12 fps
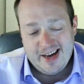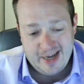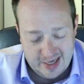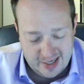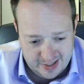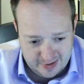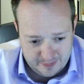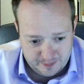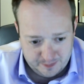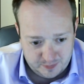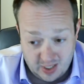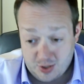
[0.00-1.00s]

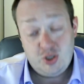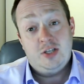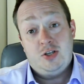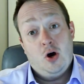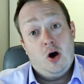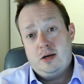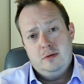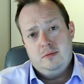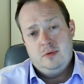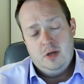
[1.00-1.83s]
And she's not,